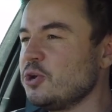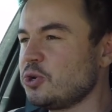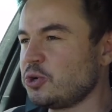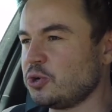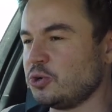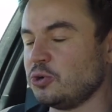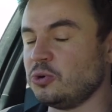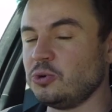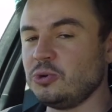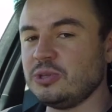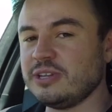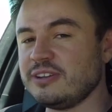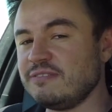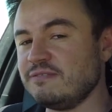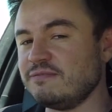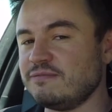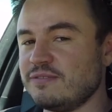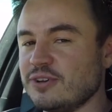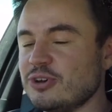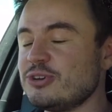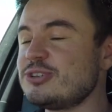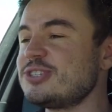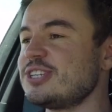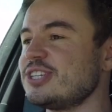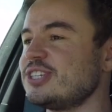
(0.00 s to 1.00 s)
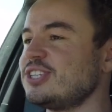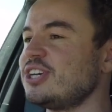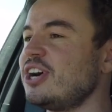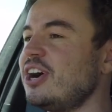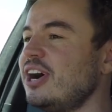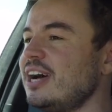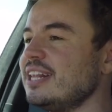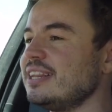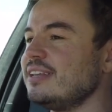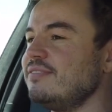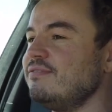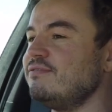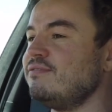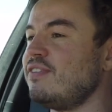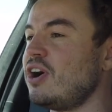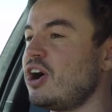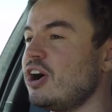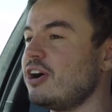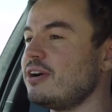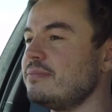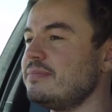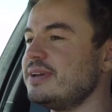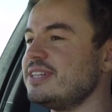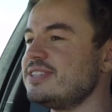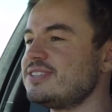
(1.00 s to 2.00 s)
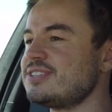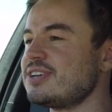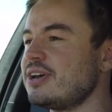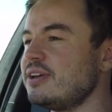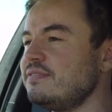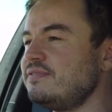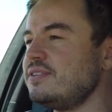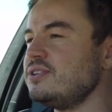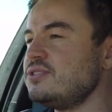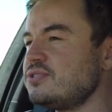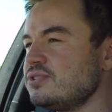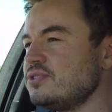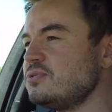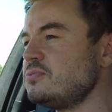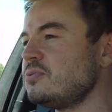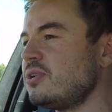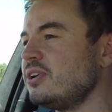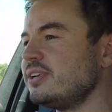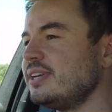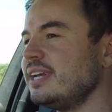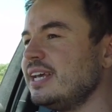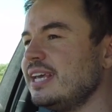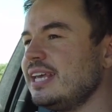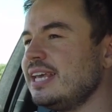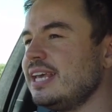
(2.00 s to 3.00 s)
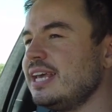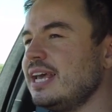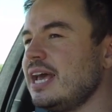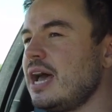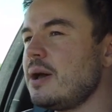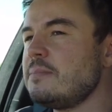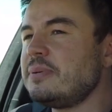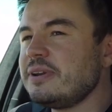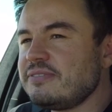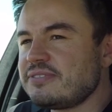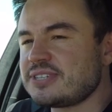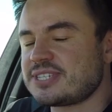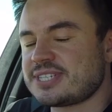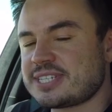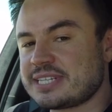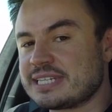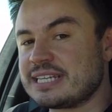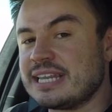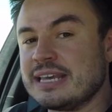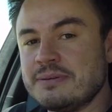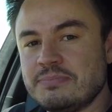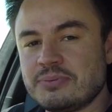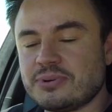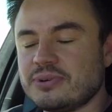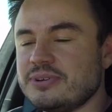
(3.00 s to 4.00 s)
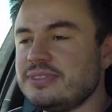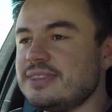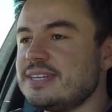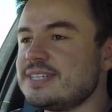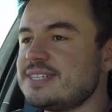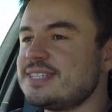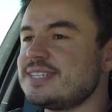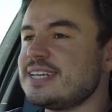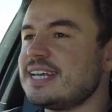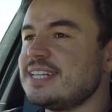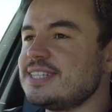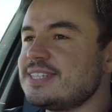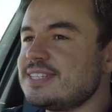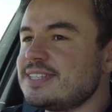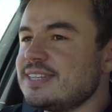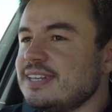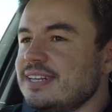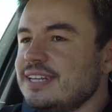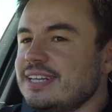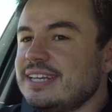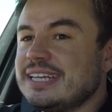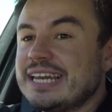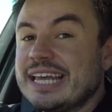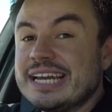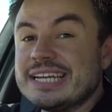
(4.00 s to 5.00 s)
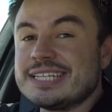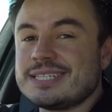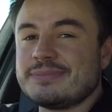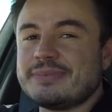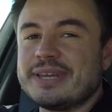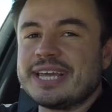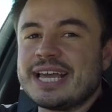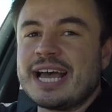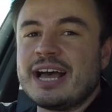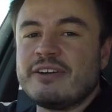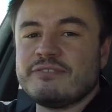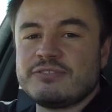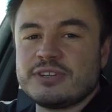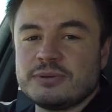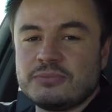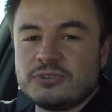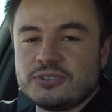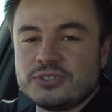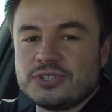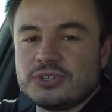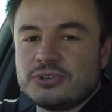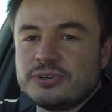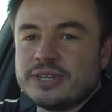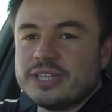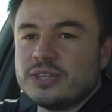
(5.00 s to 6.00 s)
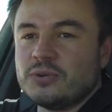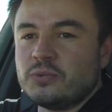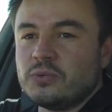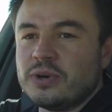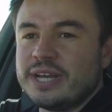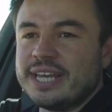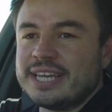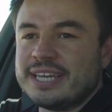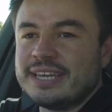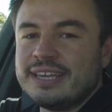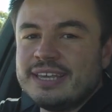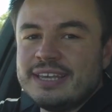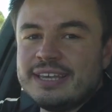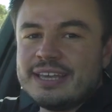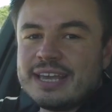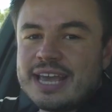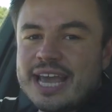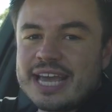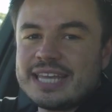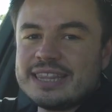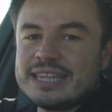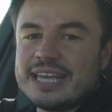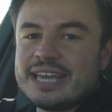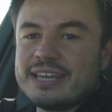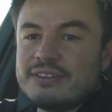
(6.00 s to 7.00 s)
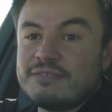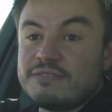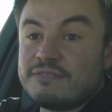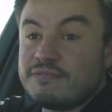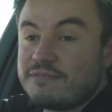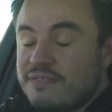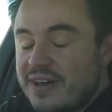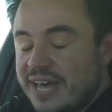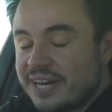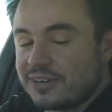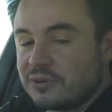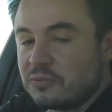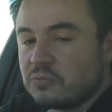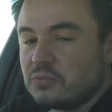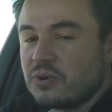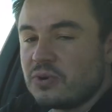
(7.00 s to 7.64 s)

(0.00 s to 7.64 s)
cool and versatile environment. So if you do want a bit of a sleeper in the sense that you need it to be comfortable during the week and then fun on